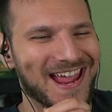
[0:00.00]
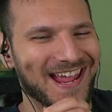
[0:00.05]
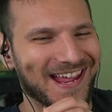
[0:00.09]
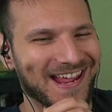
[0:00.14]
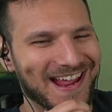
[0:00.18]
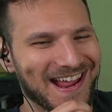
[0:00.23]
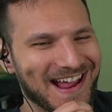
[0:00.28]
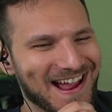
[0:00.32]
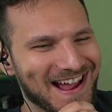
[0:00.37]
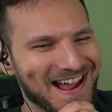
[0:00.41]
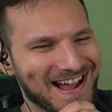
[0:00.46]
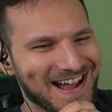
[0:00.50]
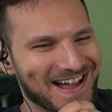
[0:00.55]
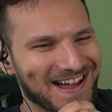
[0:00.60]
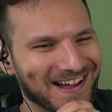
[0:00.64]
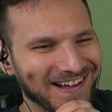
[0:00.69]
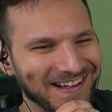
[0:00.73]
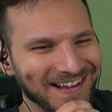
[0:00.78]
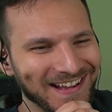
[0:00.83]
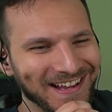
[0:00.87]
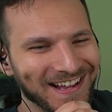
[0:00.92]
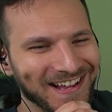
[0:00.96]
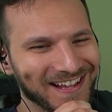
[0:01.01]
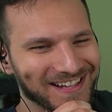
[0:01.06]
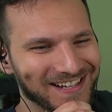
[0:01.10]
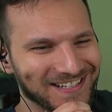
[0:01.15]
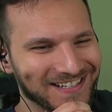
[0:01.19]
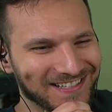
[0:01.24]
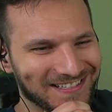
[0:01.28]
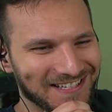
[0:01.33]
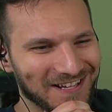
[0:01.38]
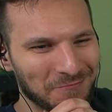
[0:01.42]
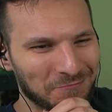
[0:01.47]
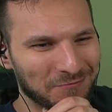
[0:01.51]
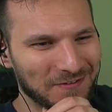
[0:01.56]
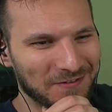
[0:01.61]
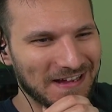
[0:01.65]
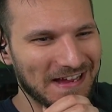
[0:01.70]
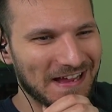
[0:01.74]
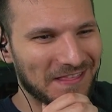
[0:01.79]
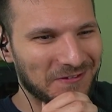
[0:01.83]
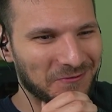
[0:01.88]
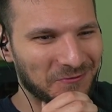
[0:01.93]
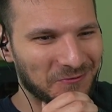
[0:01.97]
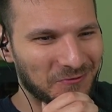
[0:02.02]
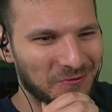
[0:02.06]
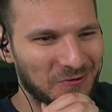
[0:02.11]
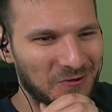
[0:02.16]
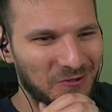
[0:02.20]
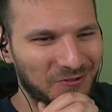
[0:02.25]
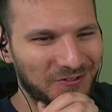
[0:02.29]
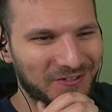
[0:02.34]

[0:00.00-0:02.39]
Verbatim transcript: yeah, he's still playing the role,